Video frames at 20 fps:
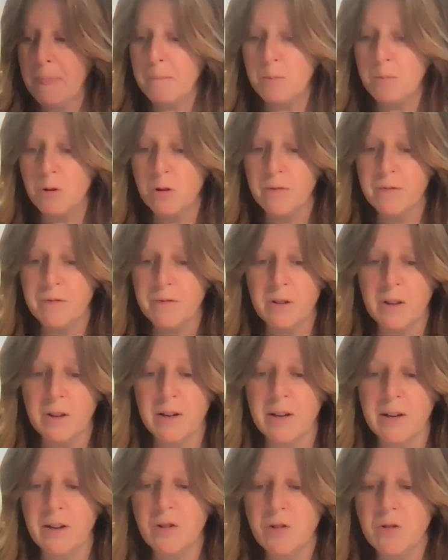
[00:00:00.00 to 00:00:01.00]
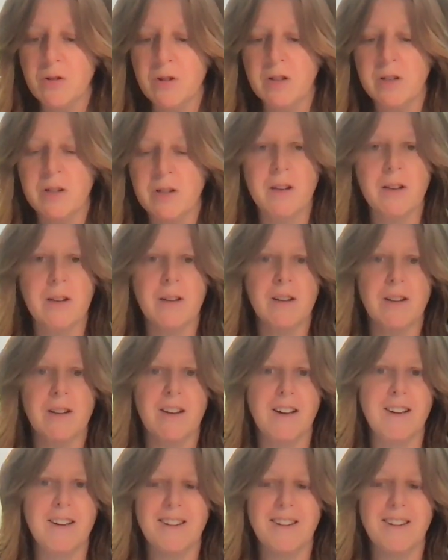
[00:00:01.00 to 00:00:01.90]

beautiful and interesting